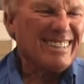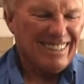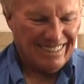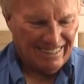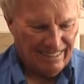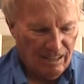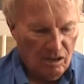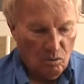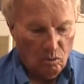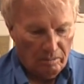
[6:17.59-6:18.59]
Son,
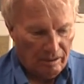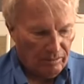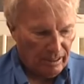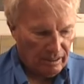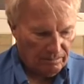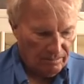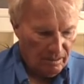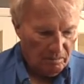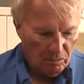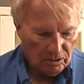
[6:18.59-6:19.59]
we're about ready to
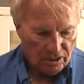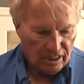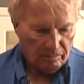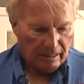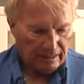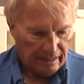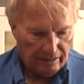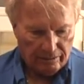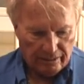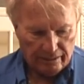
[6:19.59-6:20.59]
put this thing back
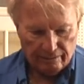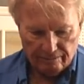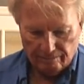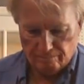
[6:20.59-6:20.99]
together again.